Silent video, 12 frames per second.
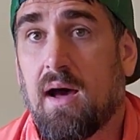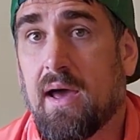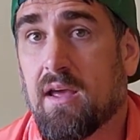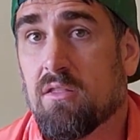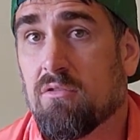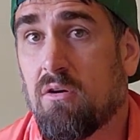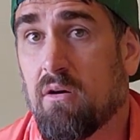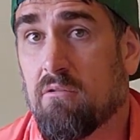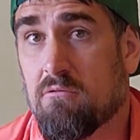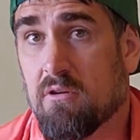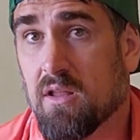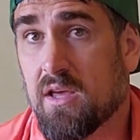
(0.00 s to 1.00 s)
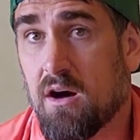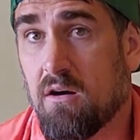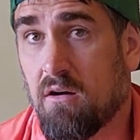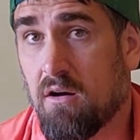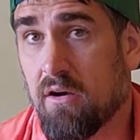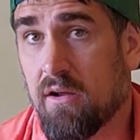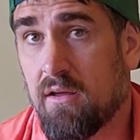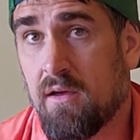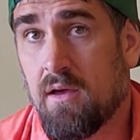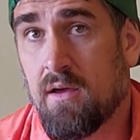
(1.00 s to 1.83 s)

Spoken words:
I could throw it really hard.